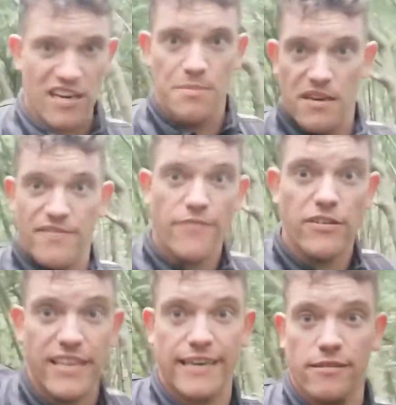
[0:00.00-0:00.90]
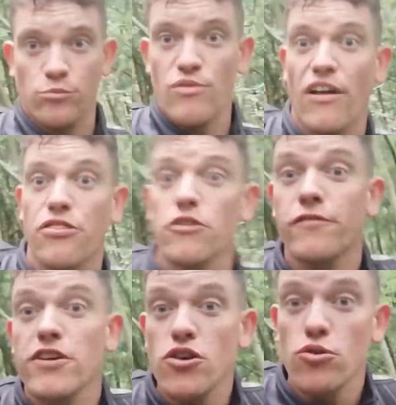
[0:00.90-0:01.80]
a bit of everything. We've had the
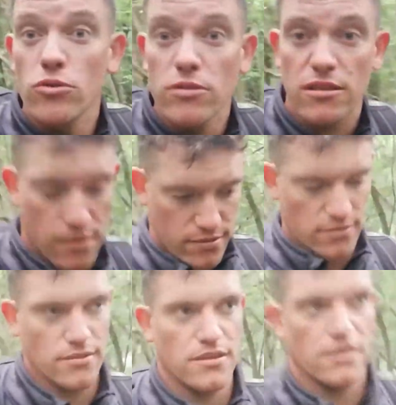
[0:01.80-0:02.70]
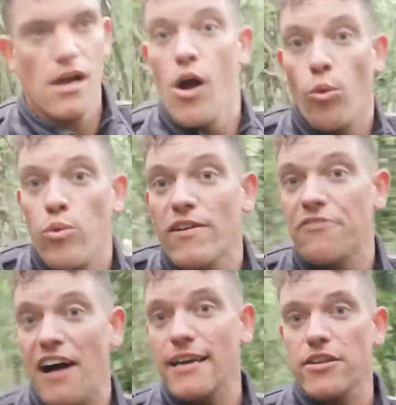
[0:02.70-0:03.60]
views, we've
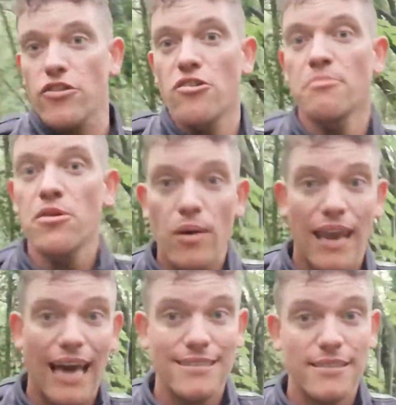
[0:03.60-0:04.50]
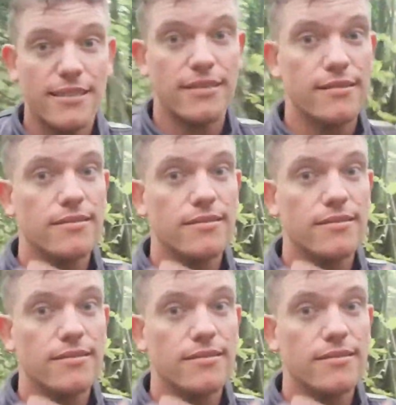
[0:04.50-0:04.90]
had the moorland,